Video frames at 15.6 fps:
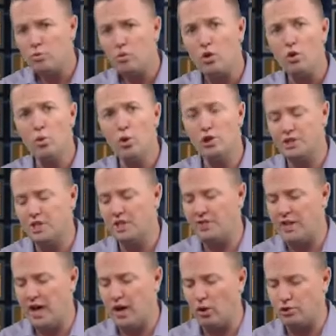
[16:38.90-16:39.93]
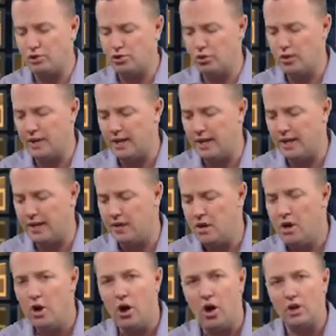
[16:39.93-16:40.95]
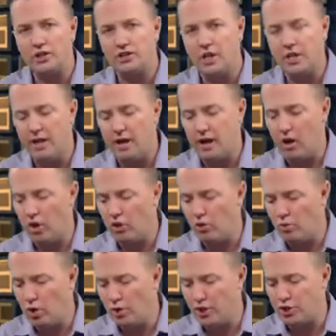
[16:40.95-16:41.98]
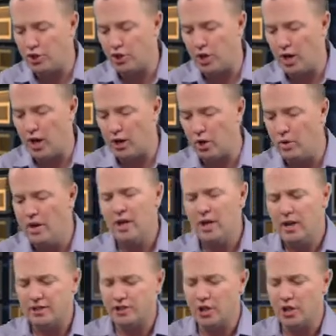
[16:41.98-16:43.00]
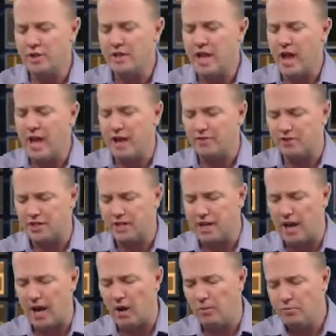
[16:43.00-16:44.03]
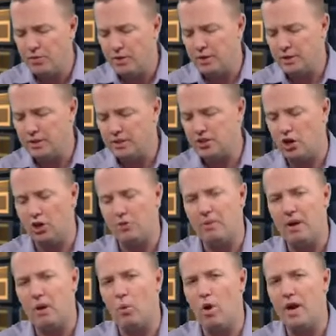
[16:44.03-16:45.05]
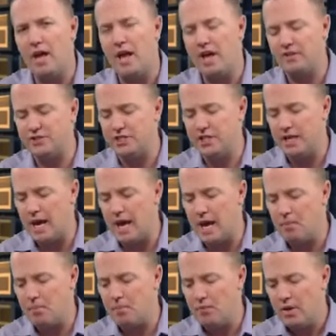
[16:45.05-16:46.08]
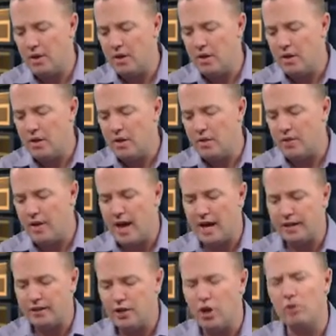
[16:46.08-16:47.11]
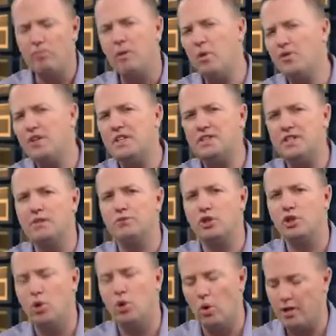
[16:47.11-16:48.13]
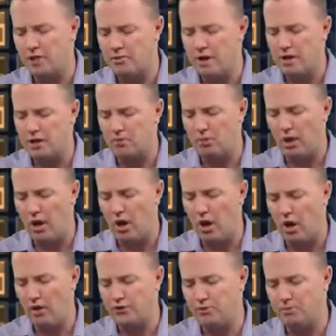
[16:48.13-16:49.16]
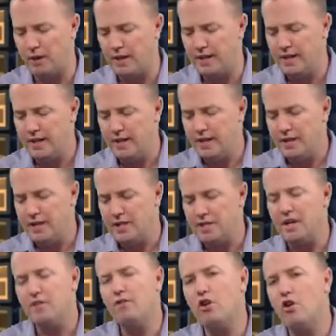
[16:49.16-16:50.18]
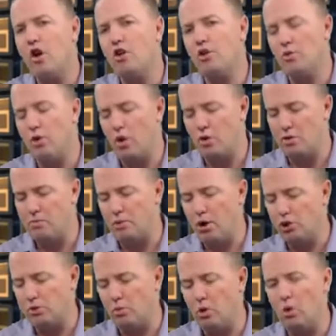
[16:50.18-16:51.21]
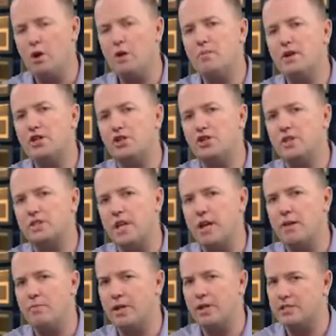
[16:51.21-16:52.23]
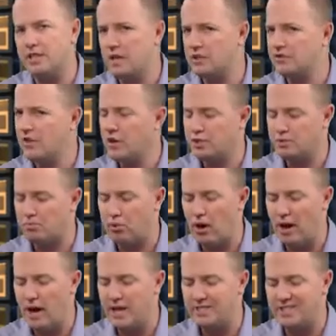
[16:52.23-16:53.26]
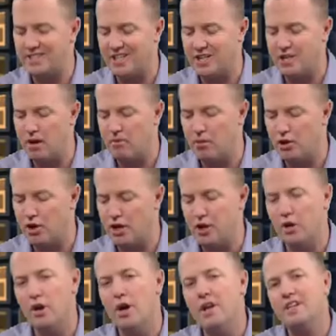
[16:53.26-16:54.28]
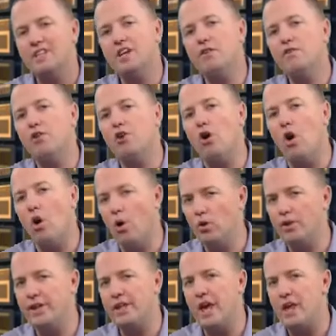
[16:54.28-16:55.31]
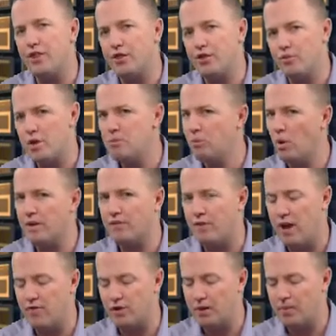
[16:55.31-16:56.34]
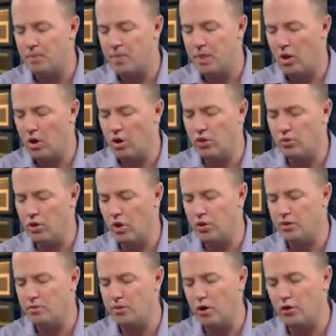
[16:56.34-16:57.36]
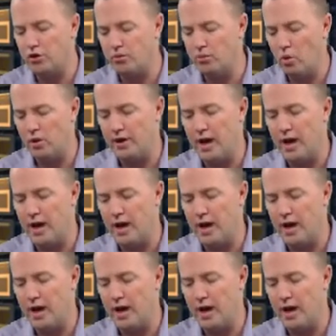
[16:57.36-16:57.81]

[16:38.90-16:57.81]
We'll see if that holds true again on Sunday on the road in Chicago. Let's go to the AFC now. Let's talk about one AFC game that, both these teams are going to make the playoffs, but Denver on the road in Baltimore. I want to mention this game because I was very surprised at the number here. Denver only a 3-point favorite on the road in Baltimore.